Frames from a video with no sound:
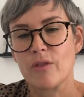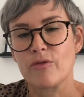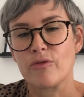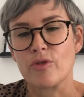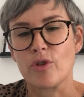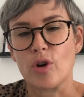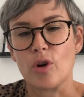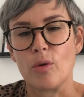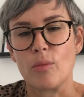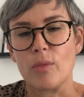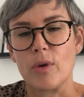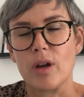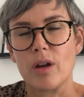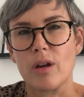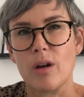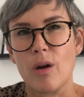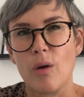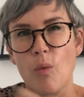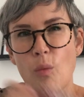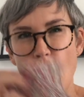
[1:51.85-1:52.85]
from
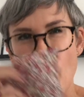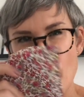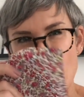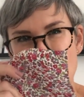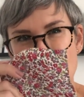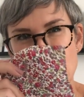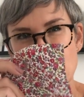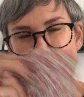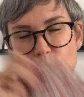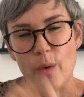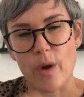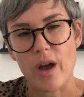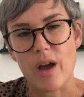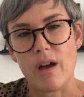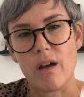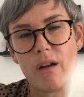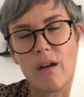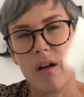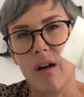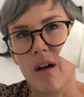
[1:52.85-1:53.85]
1 big square
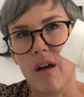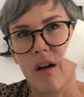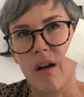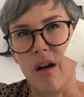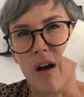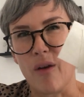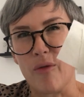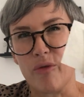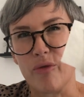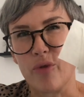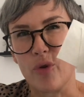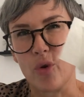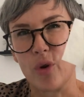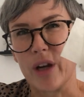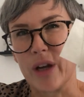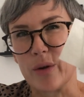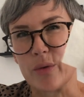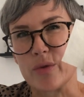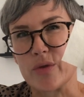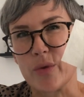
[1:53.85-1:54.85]
and 4
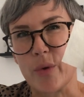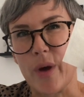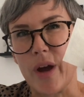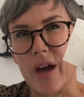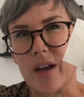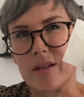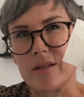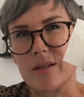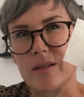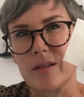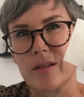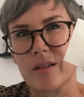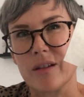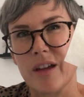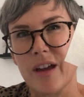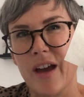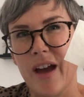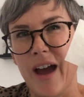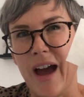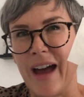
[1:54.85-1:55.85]
little squares.
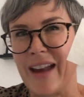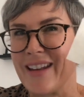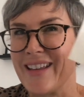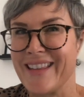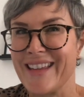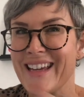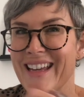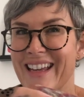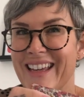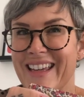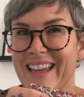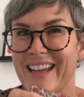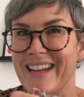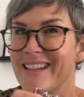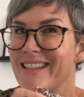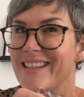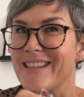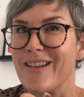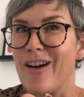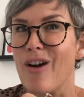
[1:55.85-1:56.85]
Now that in
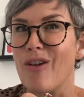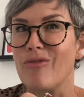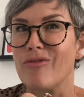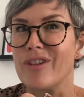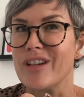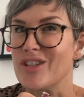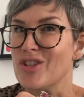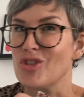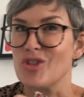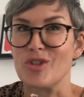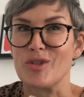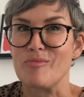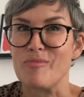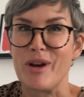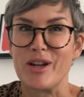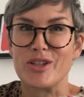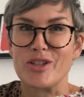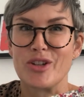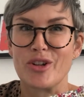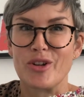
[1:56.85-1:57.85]
itself is just
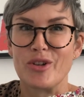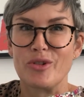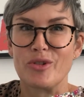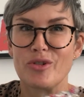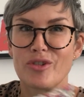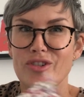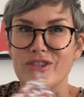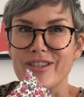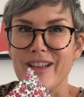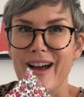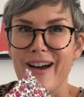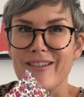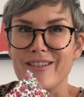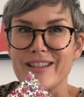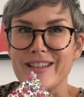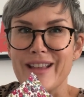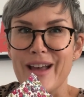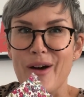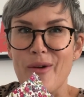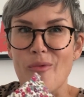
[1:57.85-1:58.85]
magical, because how does
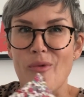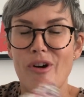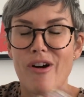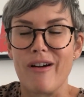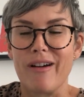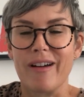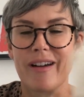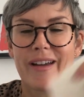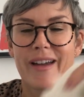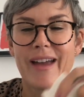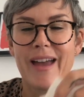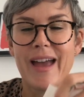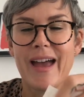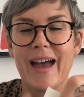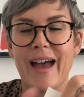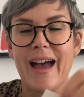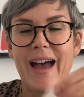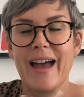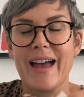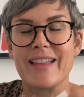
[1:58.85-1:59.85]
that work?
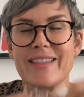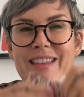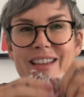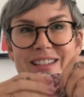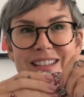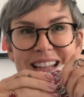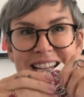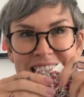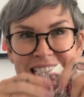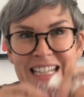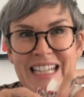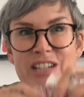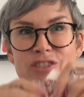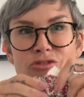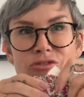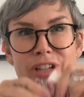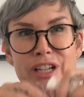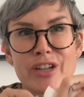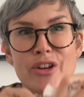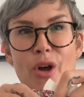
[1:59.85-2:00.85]
There's
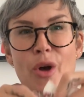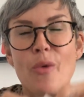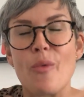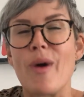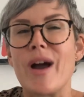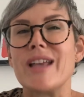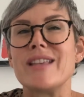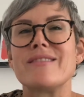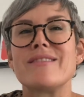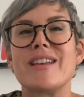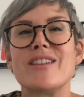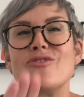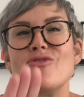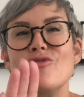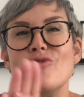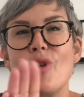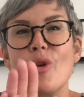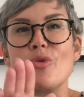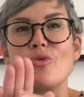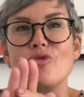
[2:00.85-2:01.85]
literally no waste, there's
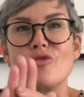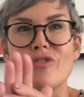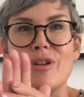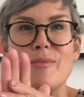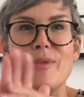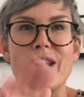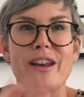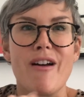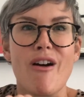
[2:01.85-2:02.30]
no trimming